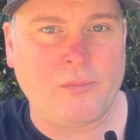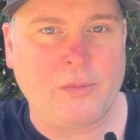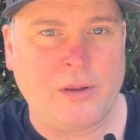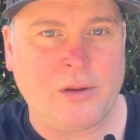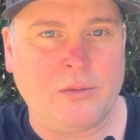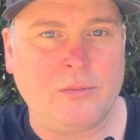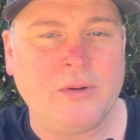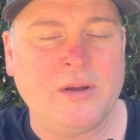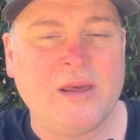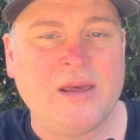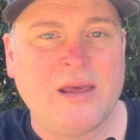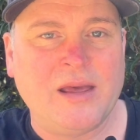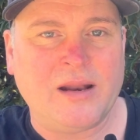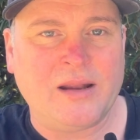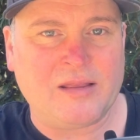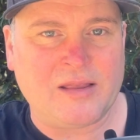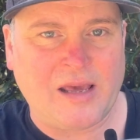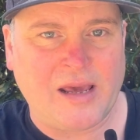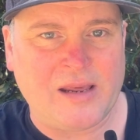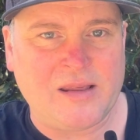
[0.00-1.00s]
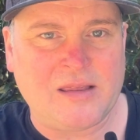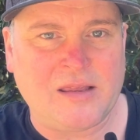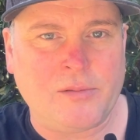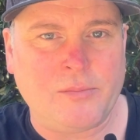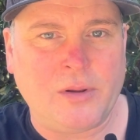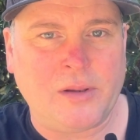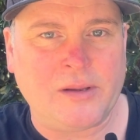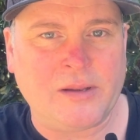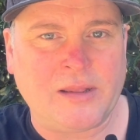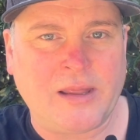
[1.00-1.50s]
meal, and a tasty
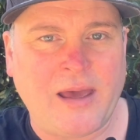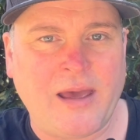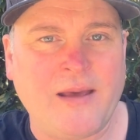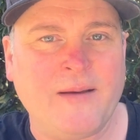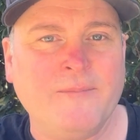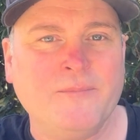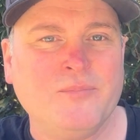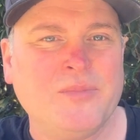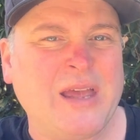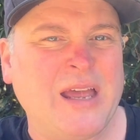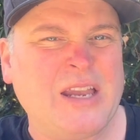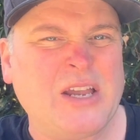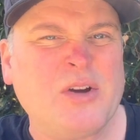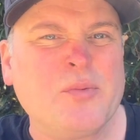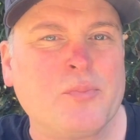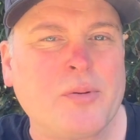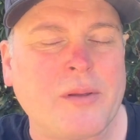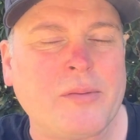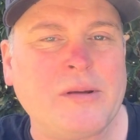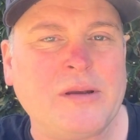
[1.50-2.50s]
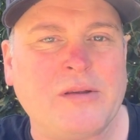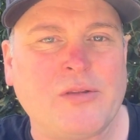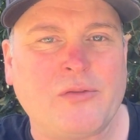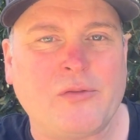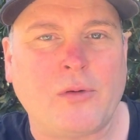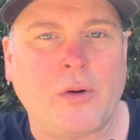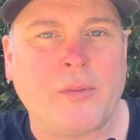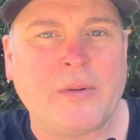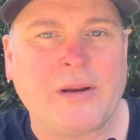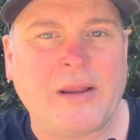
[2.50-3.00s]
meal at that. And you could probably just
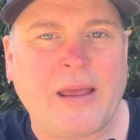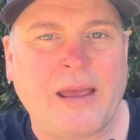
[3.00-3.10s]
throw in a